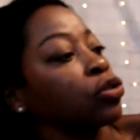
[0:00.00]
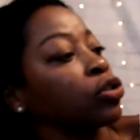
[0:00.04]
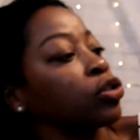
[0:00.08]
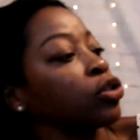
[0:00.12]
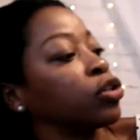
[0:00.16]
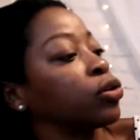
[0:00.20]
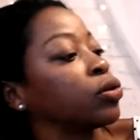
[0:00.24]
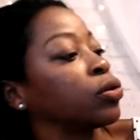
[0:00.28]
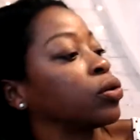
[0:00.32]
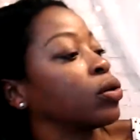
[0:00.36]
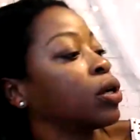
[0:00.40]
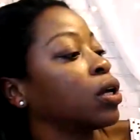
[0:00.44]

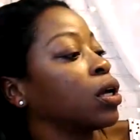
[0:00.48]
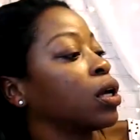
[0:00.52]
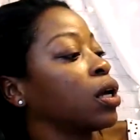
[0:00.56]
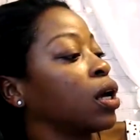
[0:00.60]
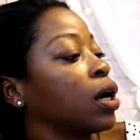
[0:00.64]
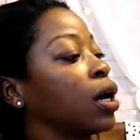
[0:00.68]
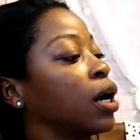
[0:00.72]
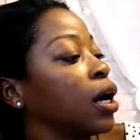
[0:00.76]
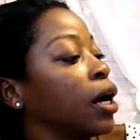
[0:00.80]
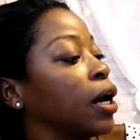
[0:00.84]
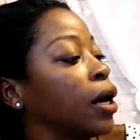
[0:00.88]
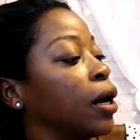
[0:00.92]
Angelou.
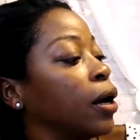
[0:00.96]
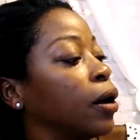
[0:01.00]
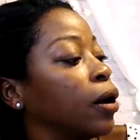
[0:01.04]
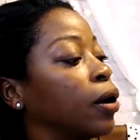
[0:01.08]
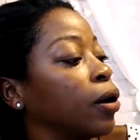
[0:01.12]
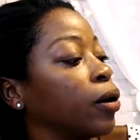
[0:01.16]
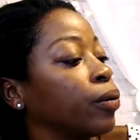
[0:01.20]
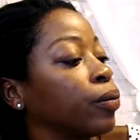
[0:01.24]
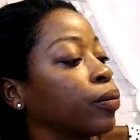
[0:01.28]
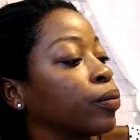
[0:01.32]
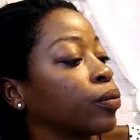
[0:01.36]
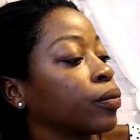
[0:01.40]

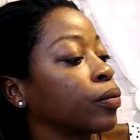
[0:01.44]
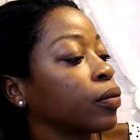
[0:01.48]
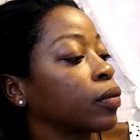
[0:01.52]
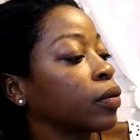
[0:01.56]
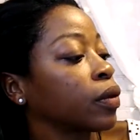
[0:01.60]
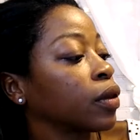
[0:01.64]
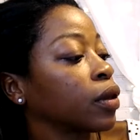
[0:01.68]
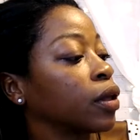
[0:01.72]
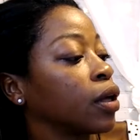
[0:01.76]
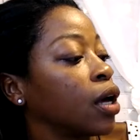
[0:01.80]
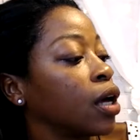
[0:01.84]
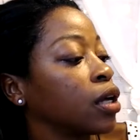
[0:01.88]
Um,
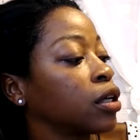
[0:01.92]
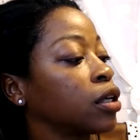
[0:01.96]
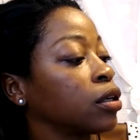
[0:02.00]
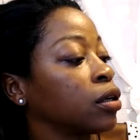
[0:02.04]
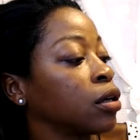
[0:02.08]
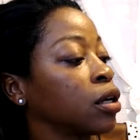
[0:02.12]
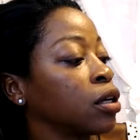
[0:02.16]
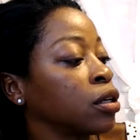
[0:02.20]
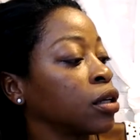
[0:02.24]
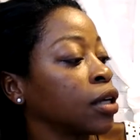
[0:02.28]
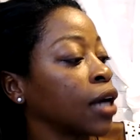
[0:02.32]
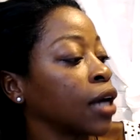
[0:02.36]

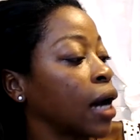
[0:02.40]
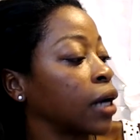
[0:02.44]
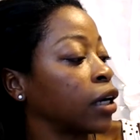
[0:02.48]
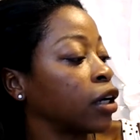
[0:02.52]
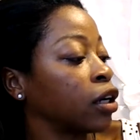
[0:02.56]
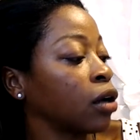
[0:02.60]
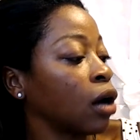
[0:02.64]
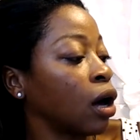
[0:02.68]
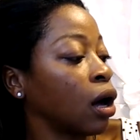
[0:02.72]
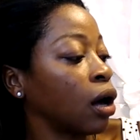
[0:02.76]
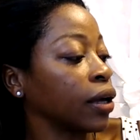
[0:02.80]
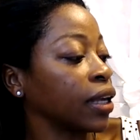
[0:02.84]
you, you
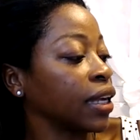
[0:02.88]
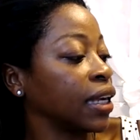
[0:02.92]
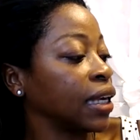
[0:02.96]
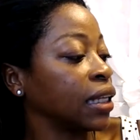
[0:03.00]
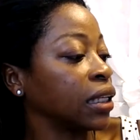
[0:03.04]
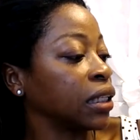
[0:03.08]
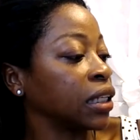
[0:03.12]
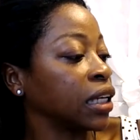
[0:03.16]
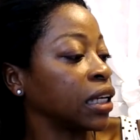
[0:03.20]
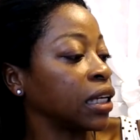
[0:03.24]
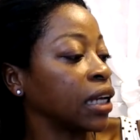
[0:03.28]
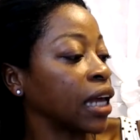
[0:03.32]
got it all.
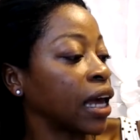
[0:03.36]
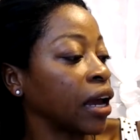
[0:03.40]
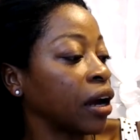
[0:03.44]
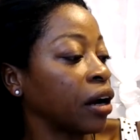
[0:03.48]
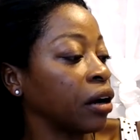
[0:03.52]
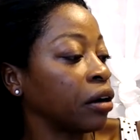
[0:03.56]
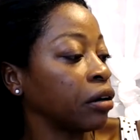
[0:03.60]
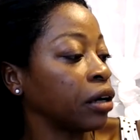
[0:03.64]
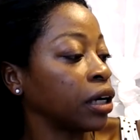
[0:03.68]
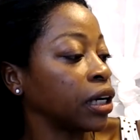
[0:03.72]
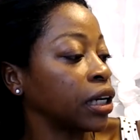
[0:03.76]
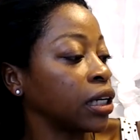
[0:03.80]
Elin
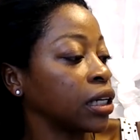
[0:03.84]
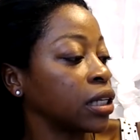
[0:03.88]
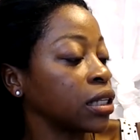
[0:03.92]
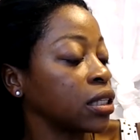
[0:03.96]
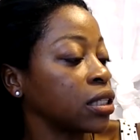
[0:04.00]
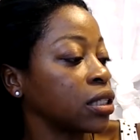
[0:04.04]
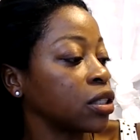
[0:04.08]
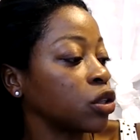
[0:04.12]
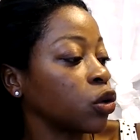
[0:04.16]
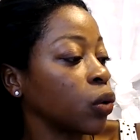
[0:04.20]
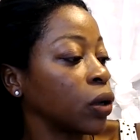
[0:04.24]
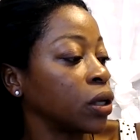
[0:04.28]

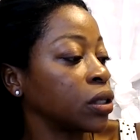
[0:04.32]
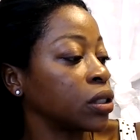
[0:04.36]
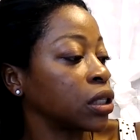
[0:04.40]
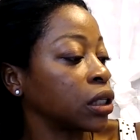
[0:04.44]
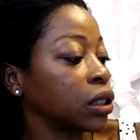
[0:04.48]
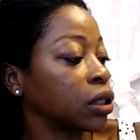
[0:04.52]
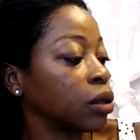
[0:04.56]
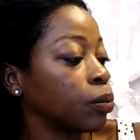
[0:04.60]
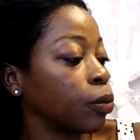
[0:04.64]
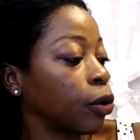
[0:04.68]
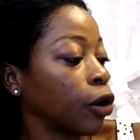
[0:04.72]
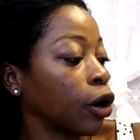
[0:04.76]
Harris,
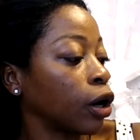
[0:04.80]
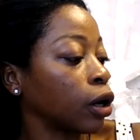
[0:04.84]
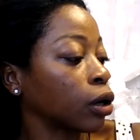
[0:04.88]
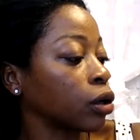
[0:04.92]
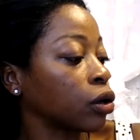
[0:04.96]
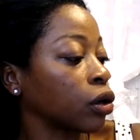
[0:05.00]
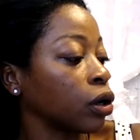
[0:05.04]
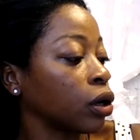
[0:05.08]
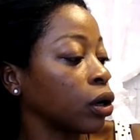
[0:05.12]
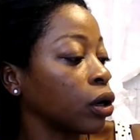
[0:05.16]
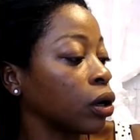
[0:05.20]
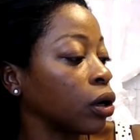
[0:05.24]
Gwendolyn
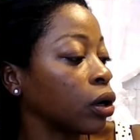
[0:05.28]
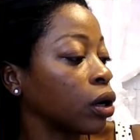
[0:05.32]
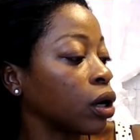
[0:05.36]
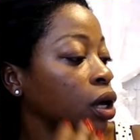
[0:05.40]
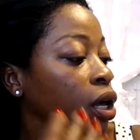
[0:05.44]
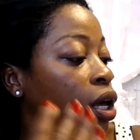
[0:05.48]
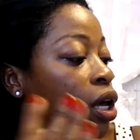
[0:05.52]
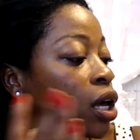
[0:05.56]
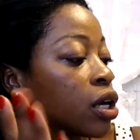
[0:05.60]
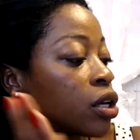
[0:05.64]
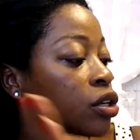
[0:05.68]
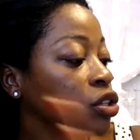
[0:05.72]

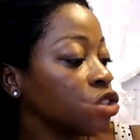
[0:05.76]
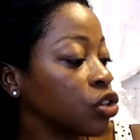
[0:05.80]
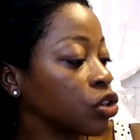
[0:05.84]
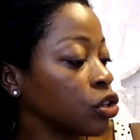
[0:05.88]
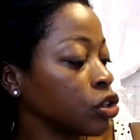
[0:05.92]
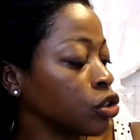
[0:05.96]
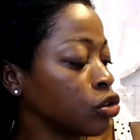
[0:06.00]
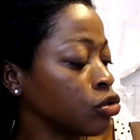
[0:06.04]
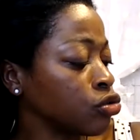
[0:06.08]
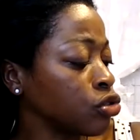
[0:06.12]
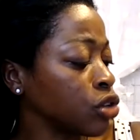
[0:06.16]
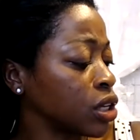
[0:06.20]
Parker.
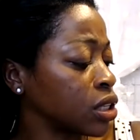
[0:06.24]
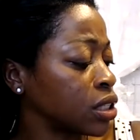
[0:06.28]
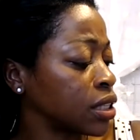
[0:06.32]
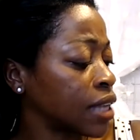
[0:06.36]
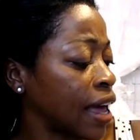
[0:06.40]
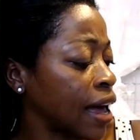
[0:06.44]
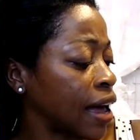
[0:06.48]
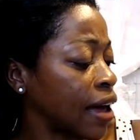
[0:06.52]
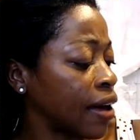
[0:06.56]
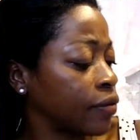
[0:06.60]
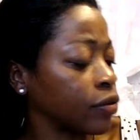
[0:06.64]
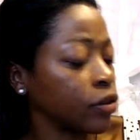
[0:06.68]
You
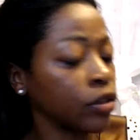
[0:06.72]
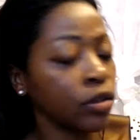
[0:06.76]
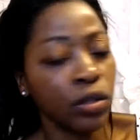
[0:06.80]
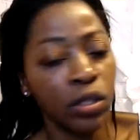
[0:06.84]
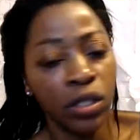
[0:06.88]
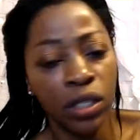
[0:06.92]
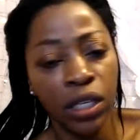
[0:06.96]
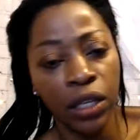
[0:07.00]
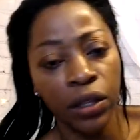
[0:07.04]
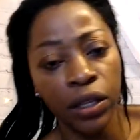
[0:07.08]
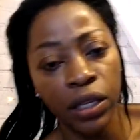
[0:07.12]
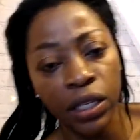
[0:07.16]
just have, you
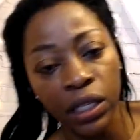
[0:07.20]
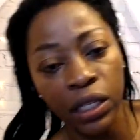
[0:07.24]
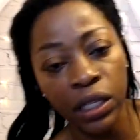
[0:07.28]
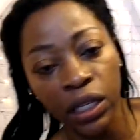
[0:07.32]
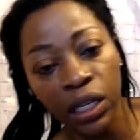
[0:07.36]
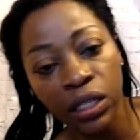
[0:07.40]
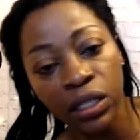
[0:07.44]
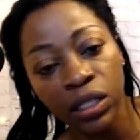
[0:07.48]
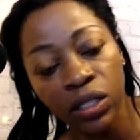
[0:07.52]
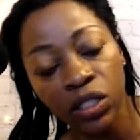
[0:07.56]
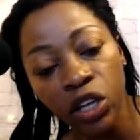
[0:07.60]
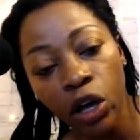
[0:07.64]
see this
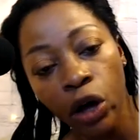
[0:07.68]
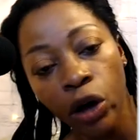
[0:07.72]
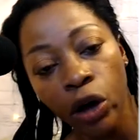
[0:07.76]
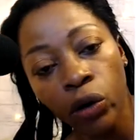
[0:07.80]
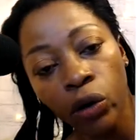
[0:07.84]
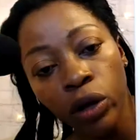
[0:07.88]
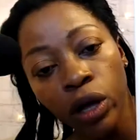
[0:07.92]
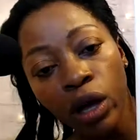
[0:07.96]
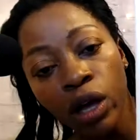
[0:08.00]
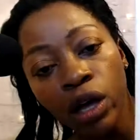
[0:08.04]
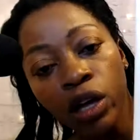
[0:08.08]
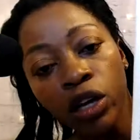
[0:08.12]
list.
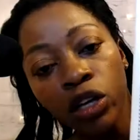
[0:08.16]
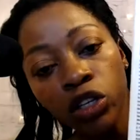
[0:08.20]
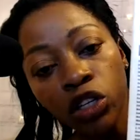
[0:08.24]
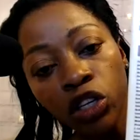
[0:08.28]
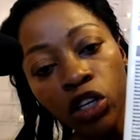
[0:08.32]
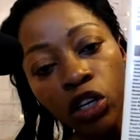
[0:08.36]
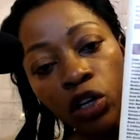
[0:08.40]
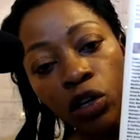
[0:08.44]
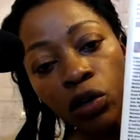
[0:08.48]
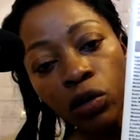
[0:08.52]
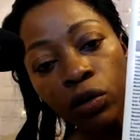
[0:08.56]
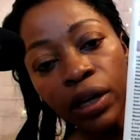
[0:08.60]
So
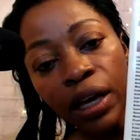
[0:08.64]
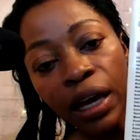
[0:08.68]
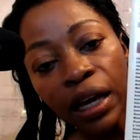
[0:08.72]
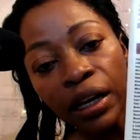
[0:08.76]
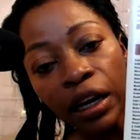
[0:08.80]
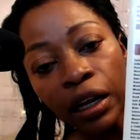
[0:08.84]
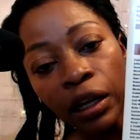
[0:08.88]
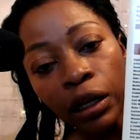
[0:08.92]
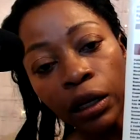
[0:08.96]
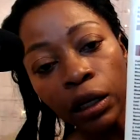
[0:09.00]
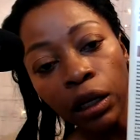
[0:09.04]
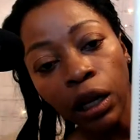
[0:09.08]
you
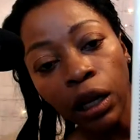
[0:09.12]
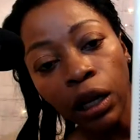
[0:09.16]
get a